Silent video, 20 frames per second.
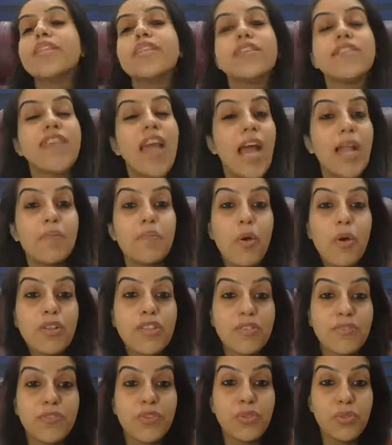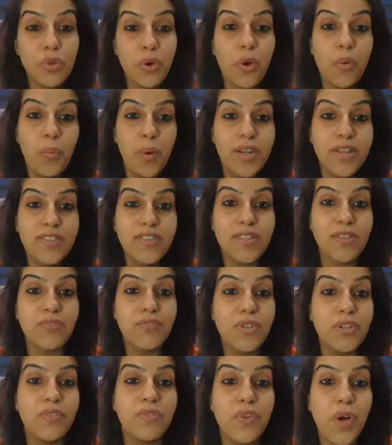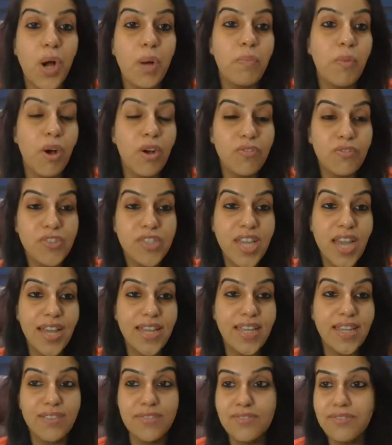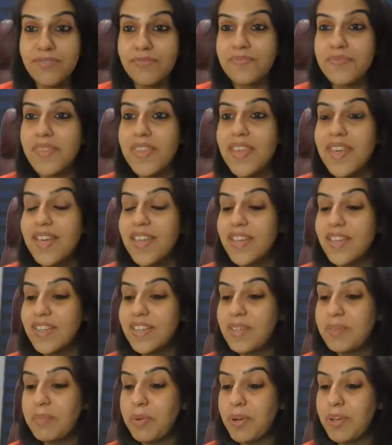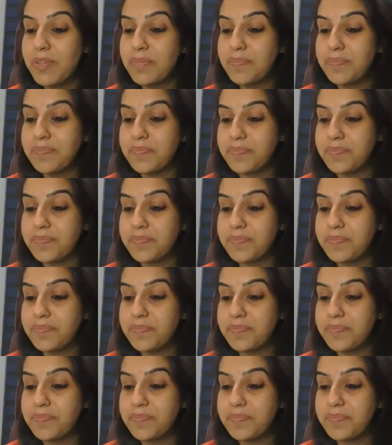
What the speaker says: me in the chat box if you know what is the full form of GIF. Come on.